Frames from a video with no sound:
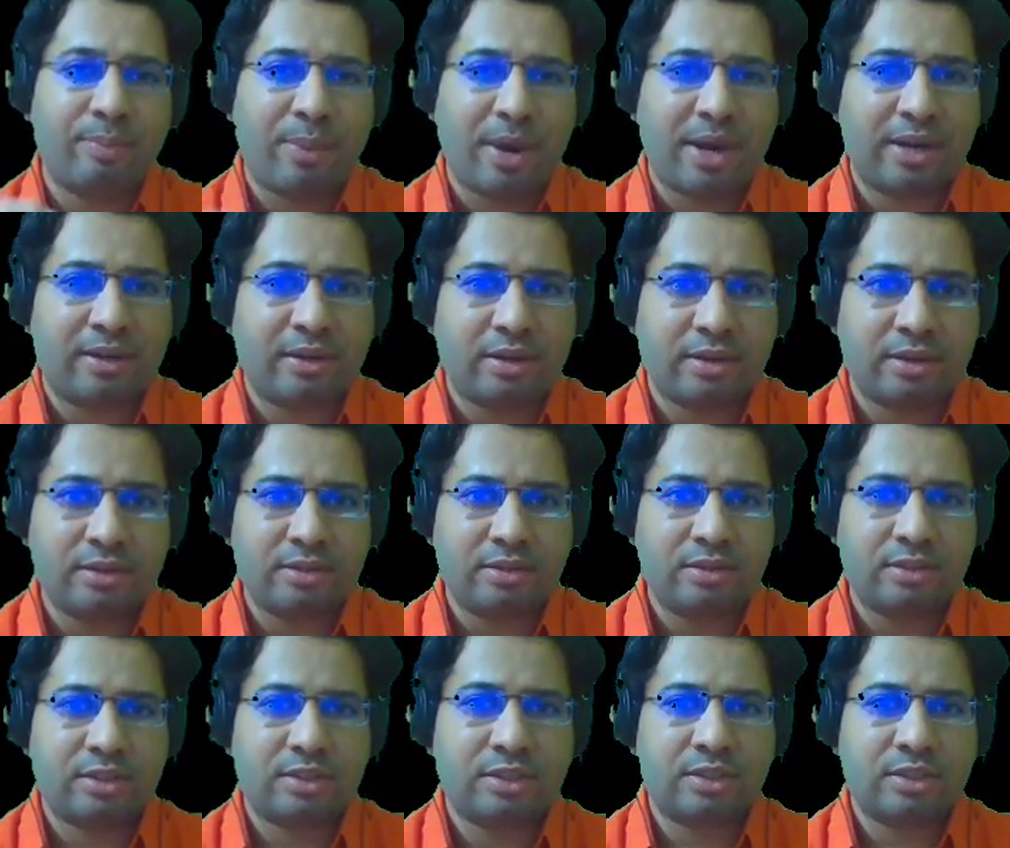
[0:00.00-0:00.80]

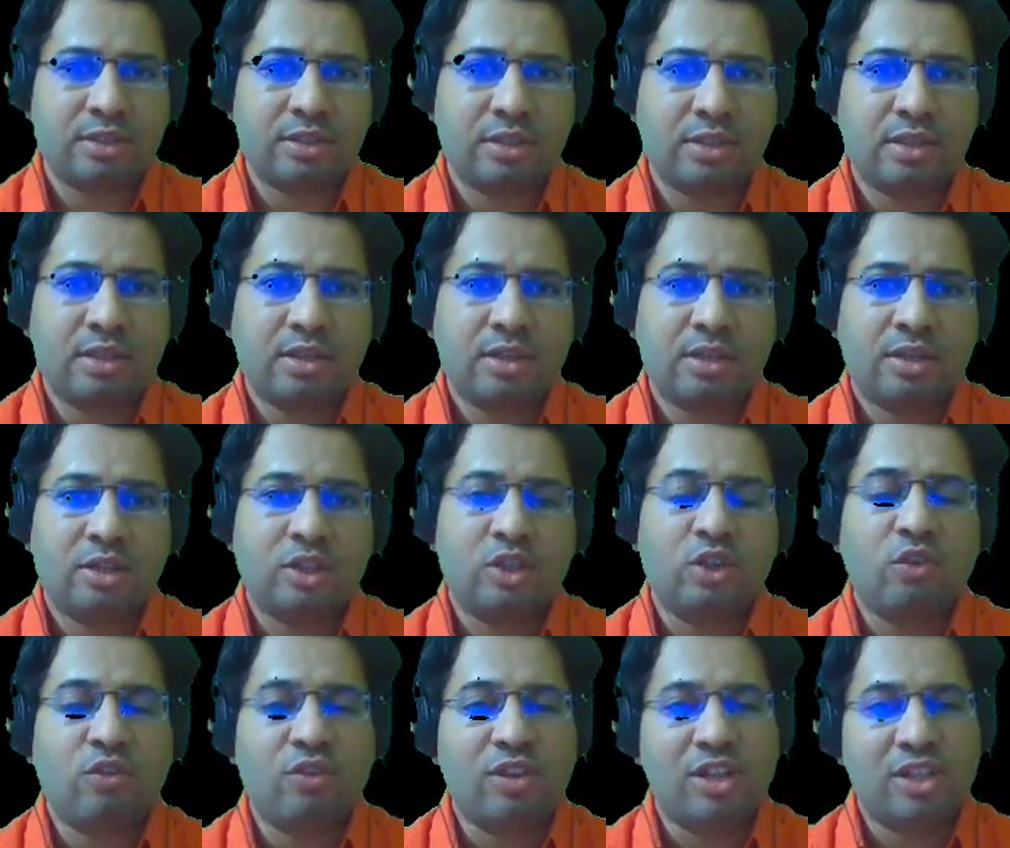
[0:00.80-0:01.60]
patterns
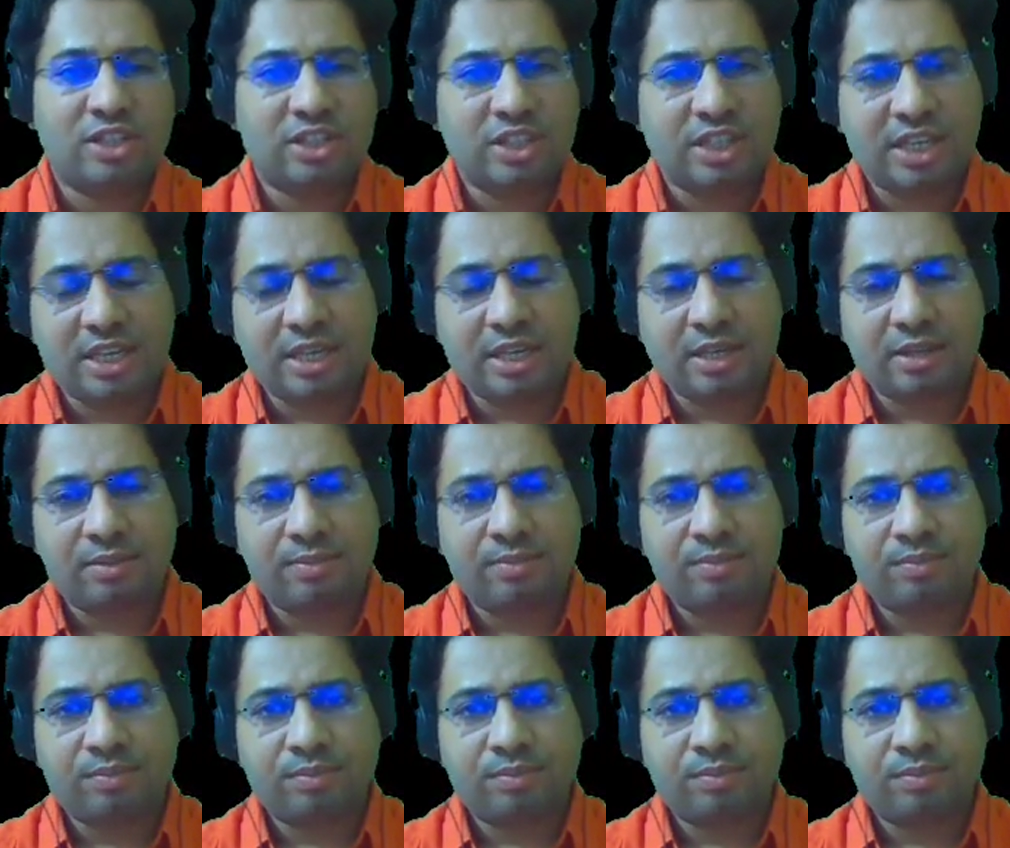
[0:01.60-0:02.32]
you will see.